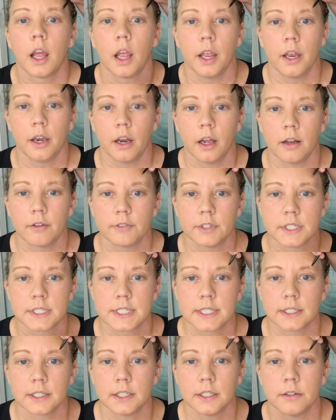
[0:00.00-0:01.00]
and
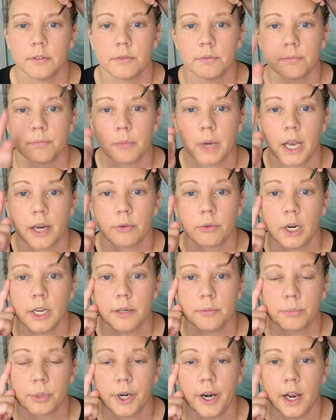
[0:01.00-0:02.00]
obviously my
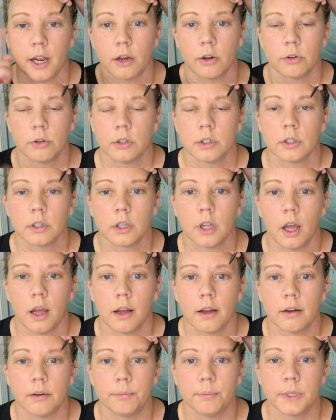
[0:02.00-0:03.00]
right brow
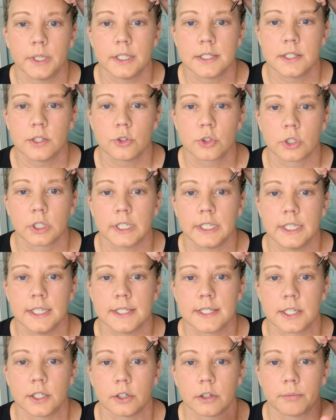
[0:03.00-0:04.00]
is usually
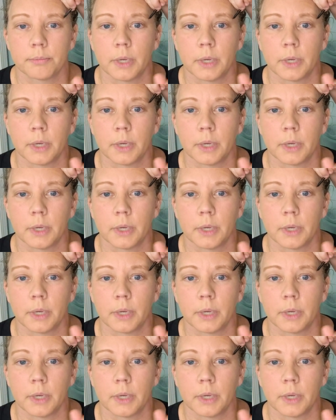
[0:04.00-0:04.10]
easier.